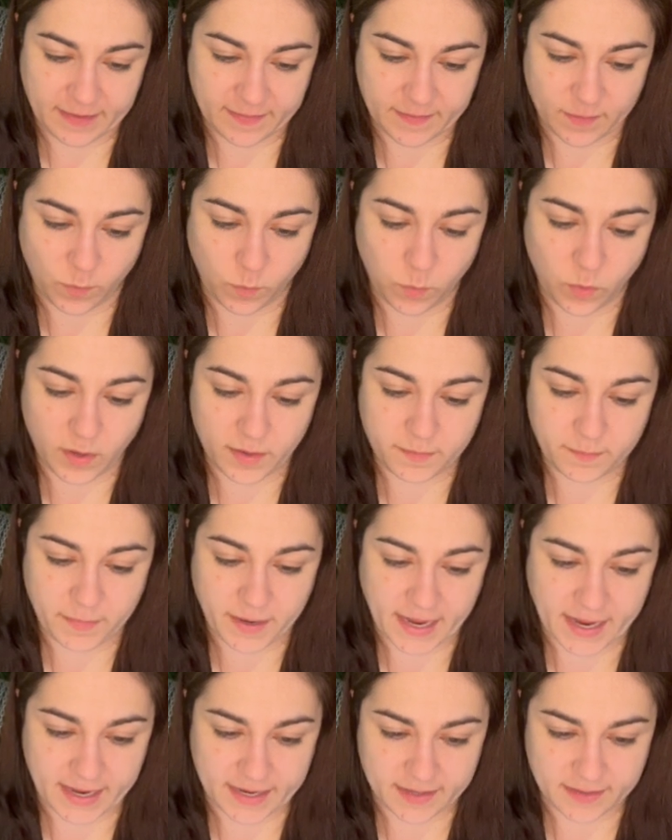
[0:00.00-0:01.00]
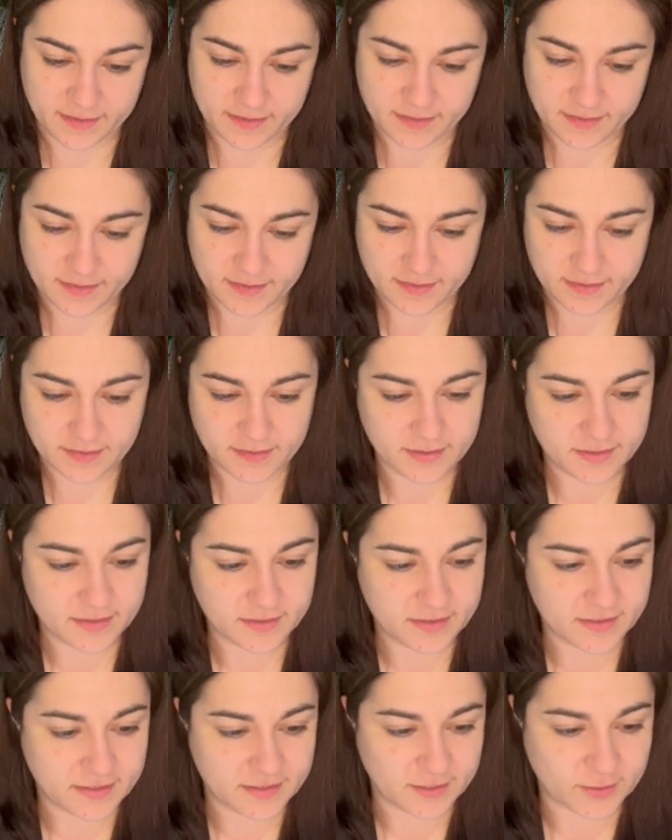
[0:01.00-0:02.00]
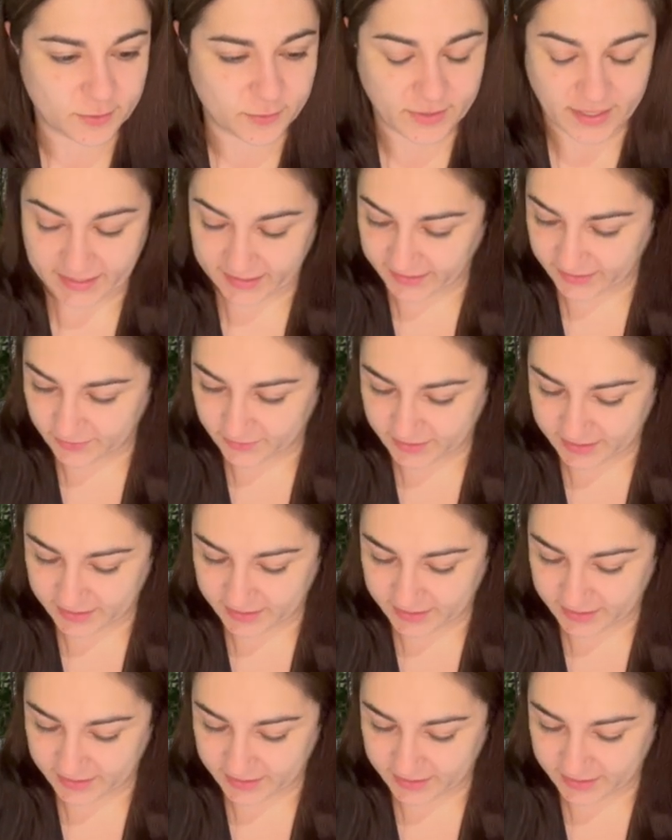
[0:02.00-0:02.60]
that 1 pen, oh, that's not a